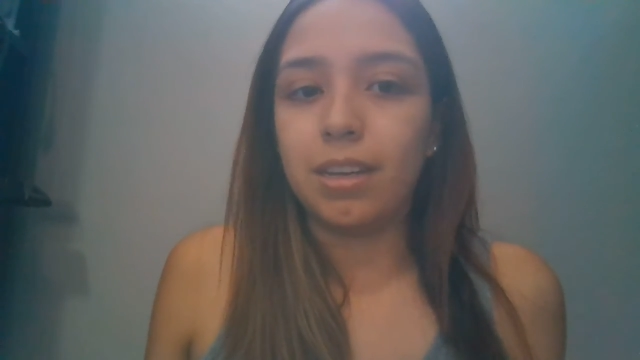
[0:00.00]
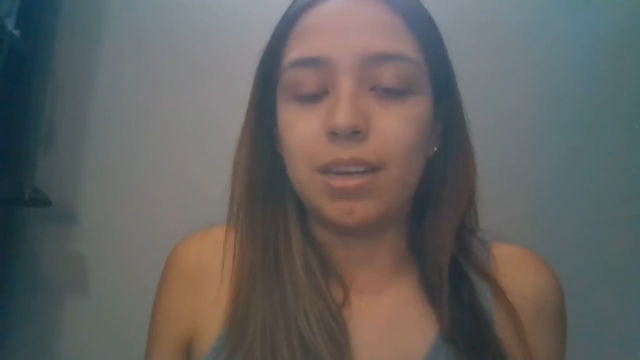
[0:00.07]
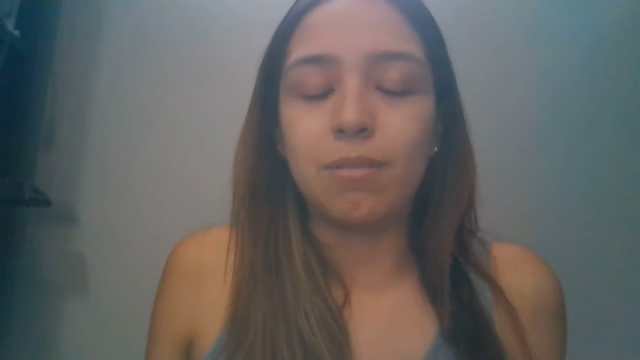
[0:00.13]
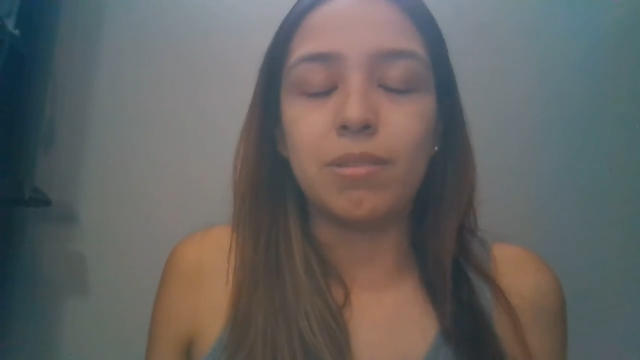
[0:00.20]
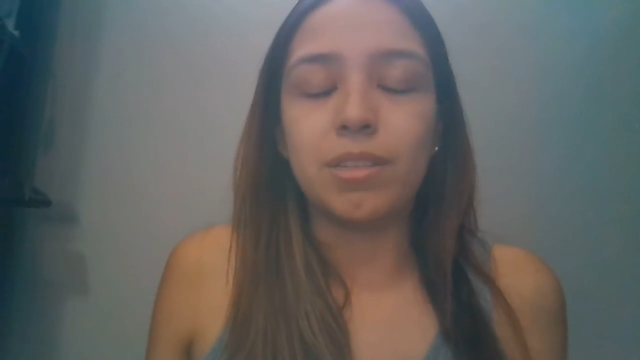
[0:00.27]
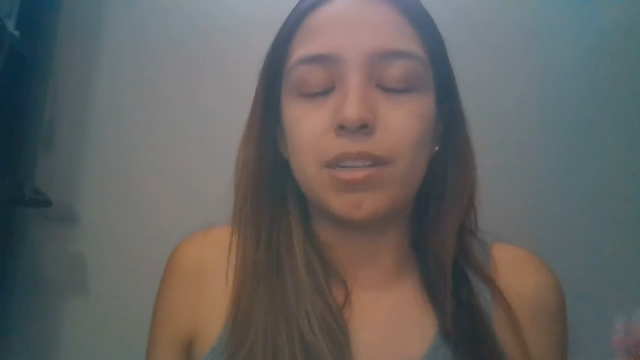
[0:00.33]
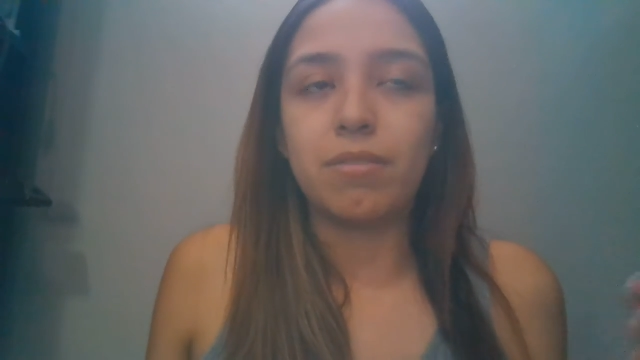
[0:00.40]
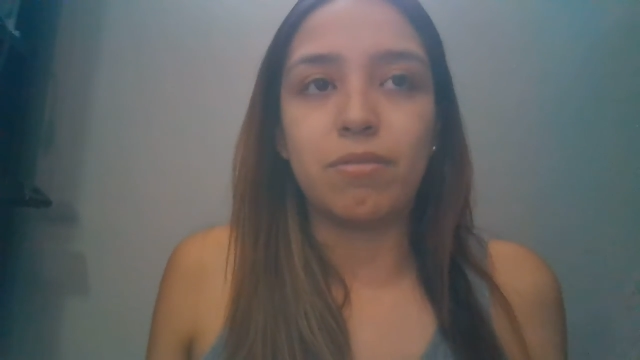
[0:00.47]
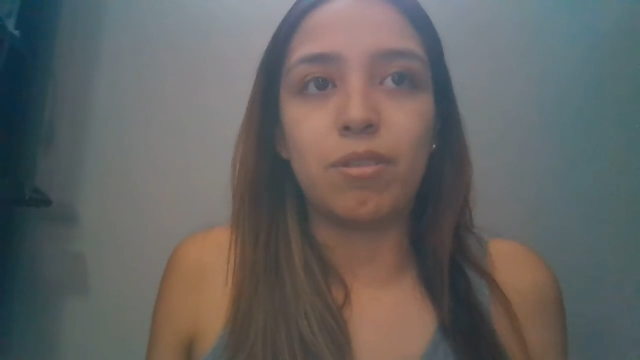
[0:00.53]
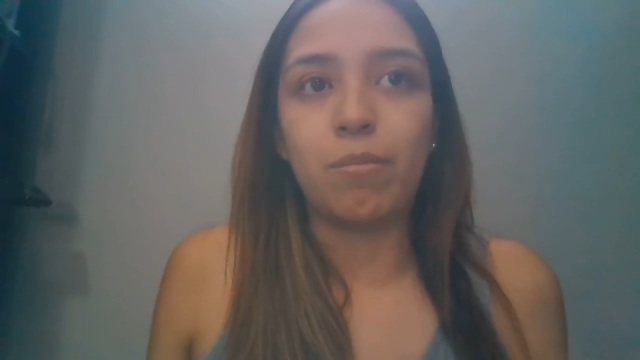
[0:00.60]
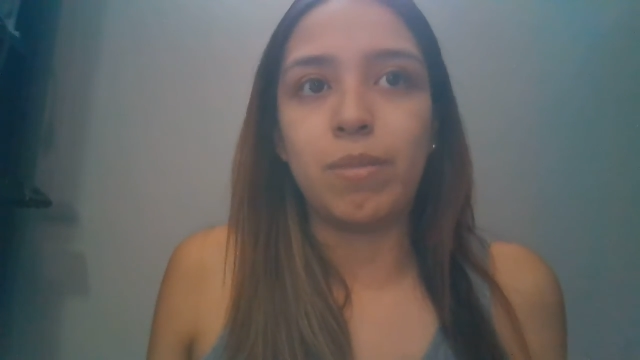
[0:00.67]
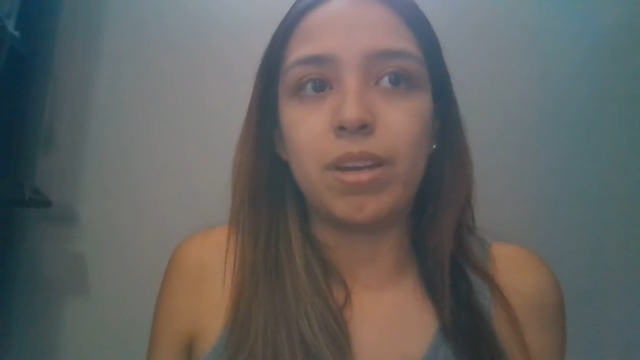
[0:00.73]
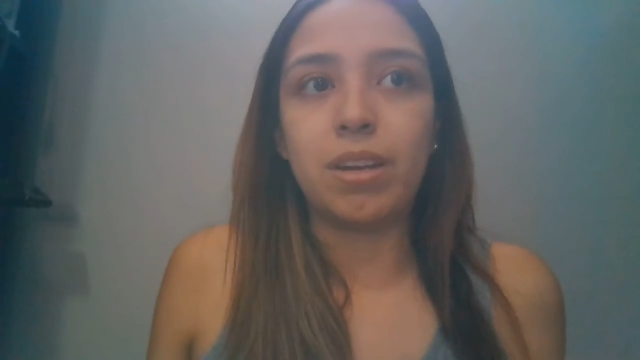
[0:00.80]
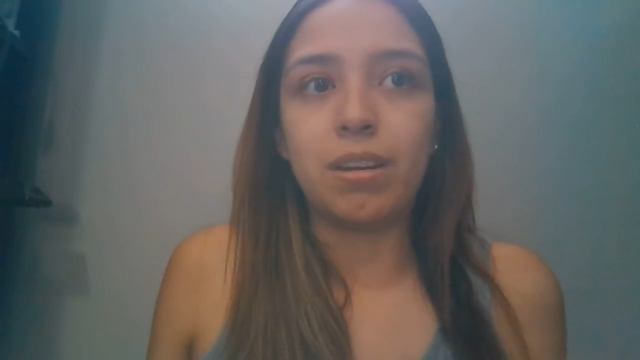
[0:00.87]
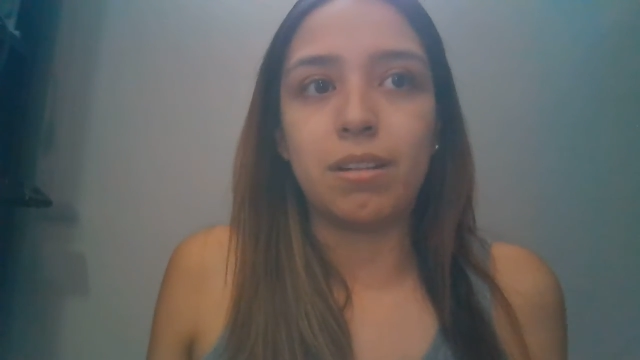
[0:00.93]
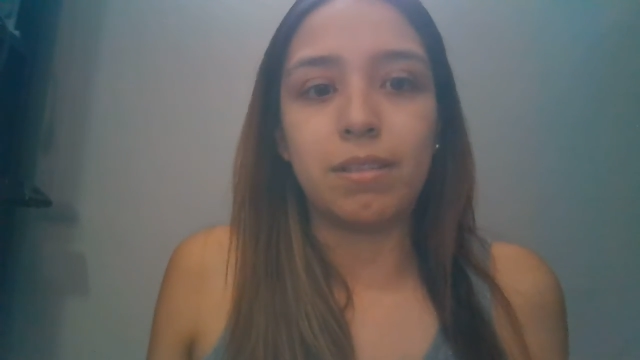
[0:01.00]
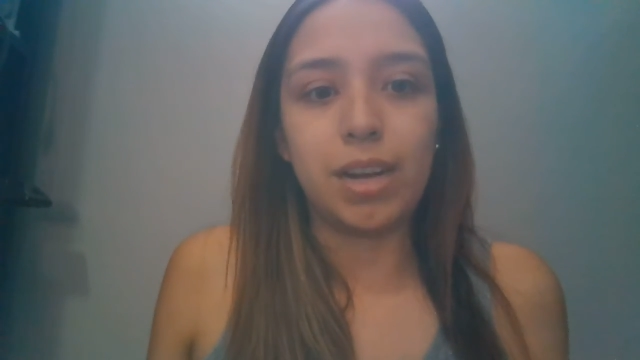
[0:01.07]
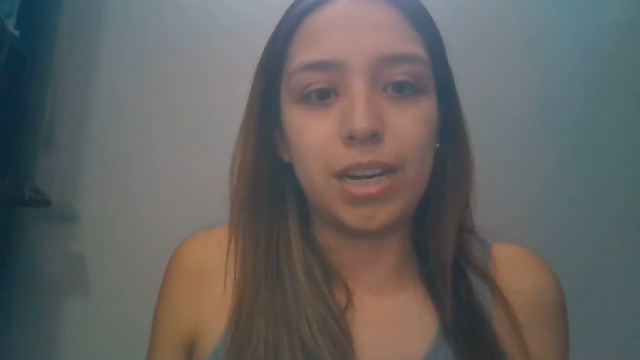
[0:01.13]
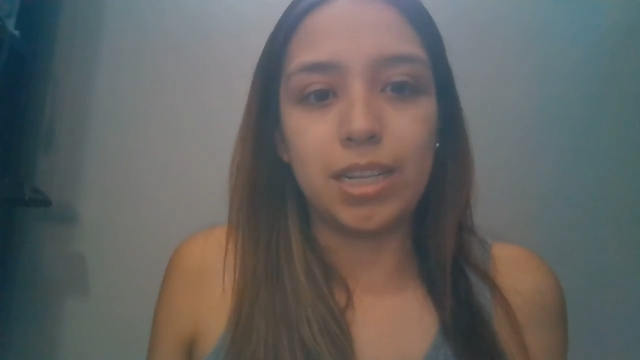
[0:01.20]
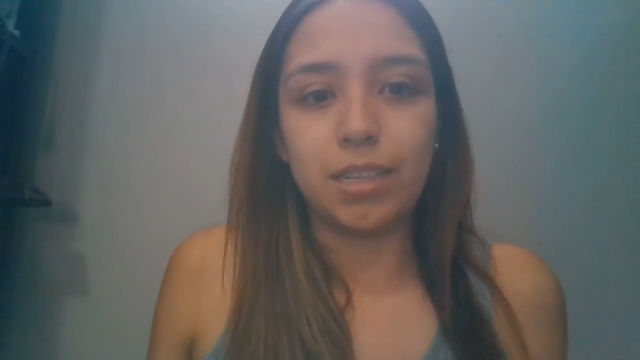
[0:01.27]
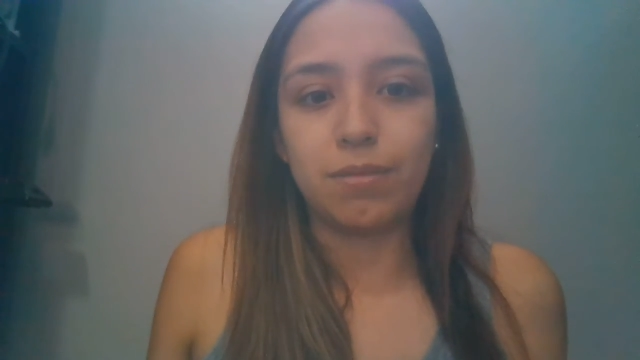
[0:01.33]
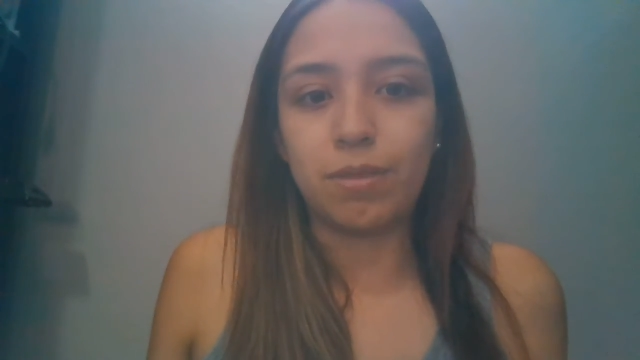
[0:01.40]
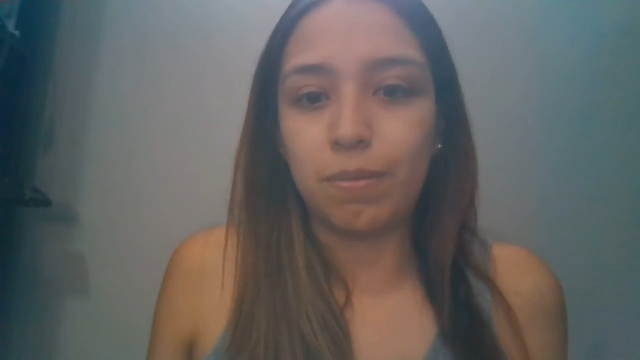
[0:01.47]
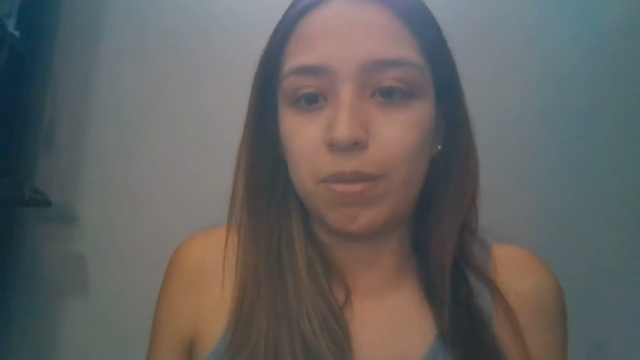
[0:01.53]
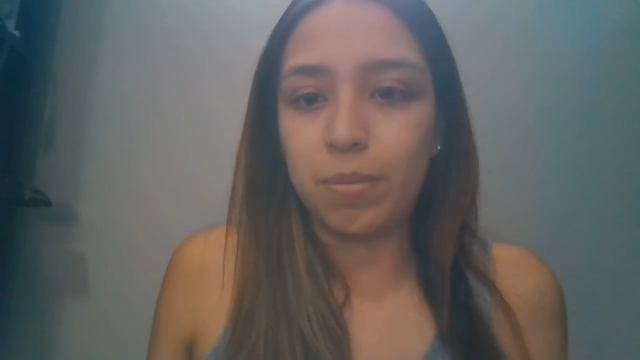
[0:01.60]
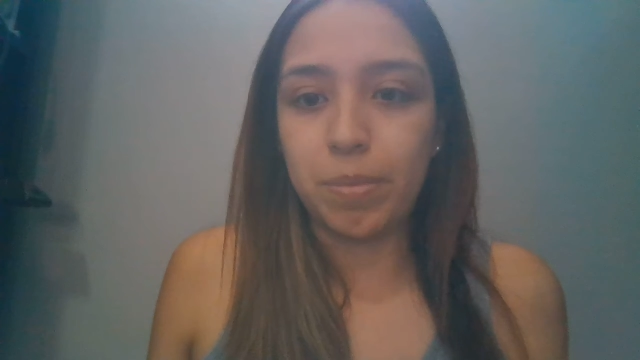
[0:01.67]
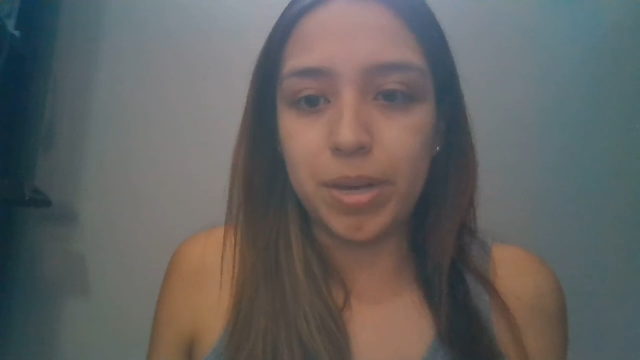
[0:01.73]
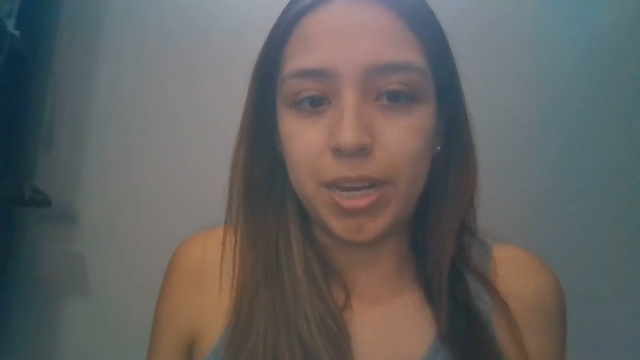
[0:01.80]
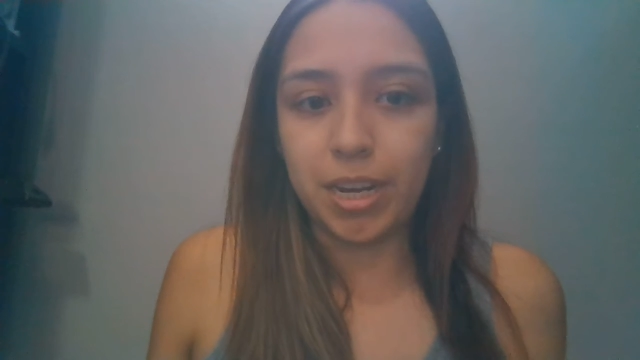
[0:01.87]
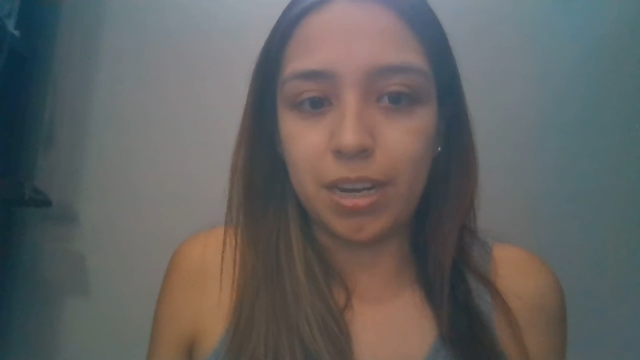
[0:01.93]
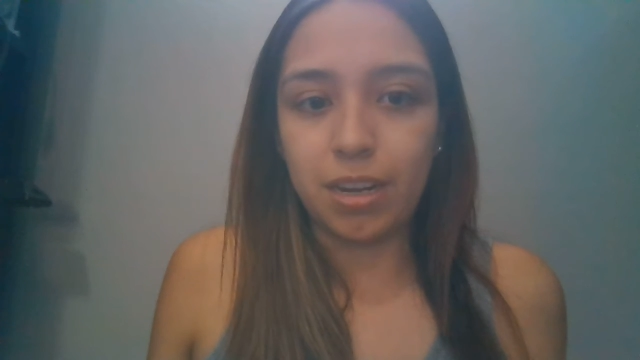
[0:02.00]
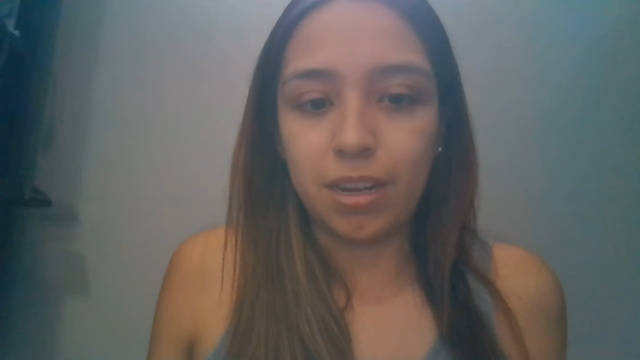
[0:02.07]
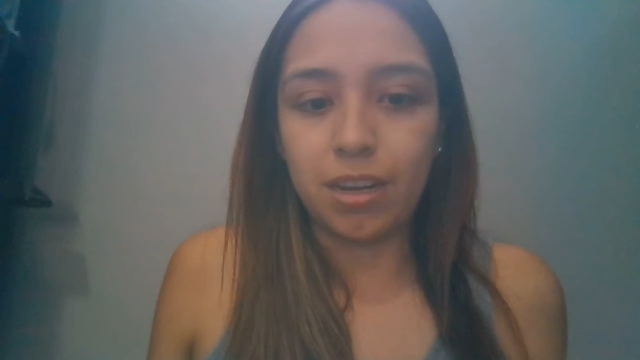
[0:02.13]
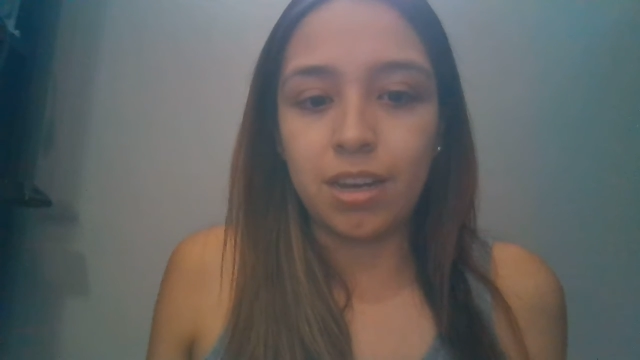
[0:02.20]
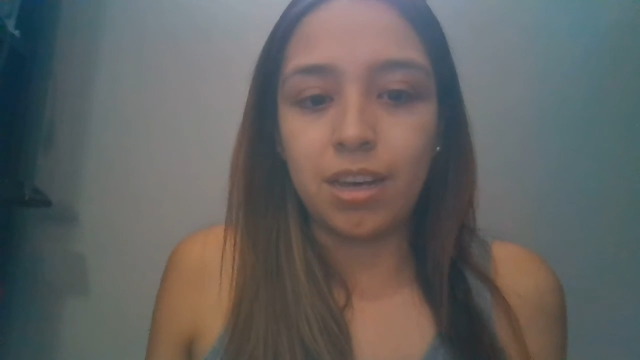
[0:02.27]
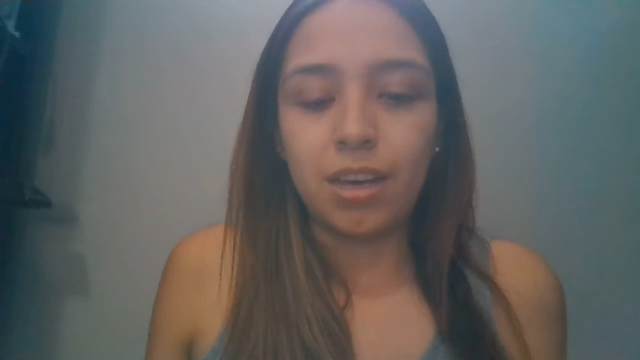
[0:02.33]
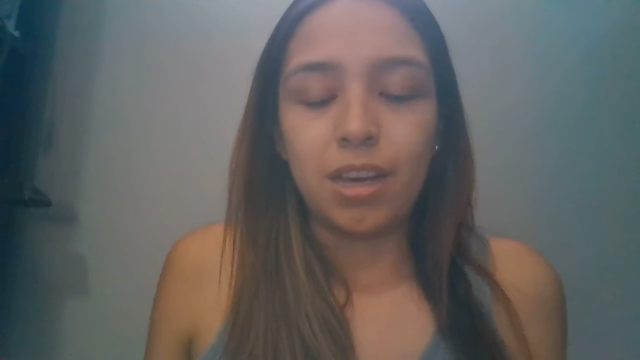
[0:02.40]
He was there for me and Aurelis from the beginning.